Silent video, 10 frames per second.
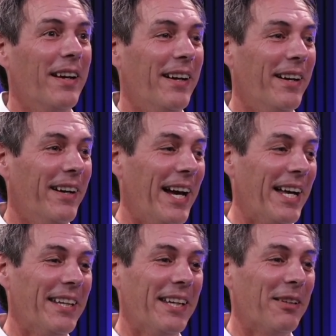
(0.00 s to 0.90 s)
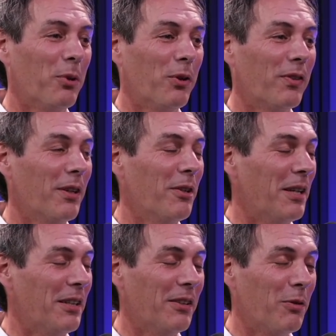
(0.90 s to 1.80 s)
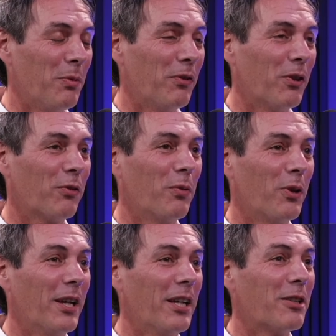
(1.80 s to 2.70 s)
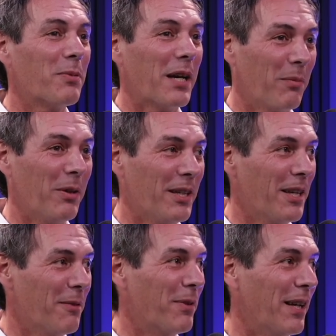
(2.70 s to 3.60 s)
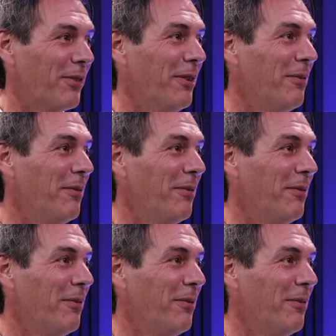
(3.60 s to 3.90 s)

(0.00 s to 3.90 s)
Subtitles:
And it was the results were incredibly impressive.